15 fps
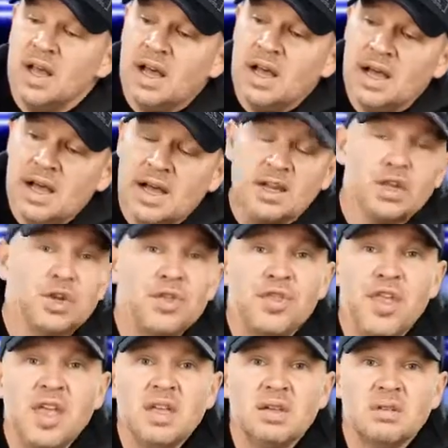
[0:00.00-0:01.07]
a good
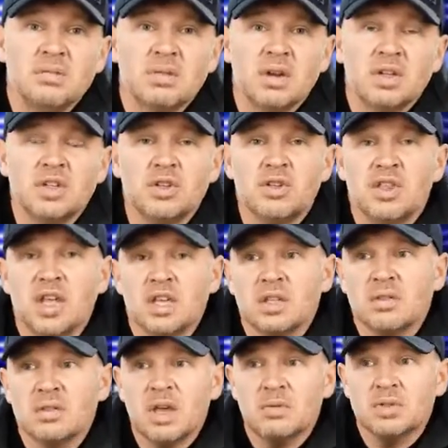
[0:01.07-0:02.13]
thing? Do you
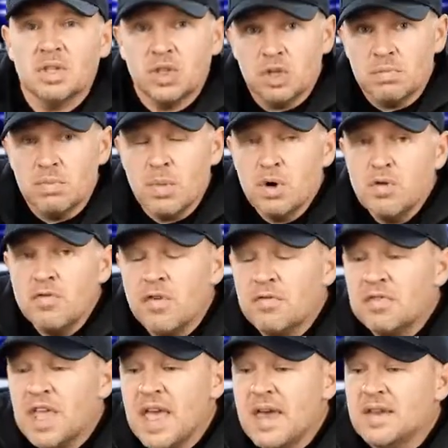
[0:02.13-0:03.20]
think that was a good move
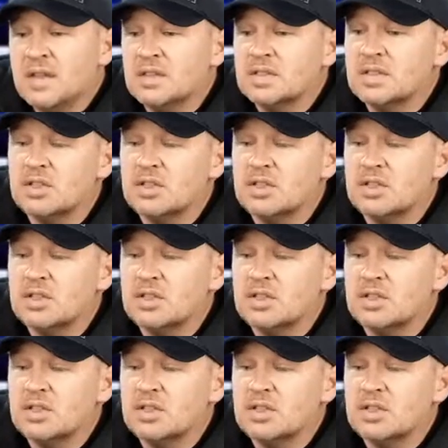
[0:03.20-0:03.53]
of Canon's?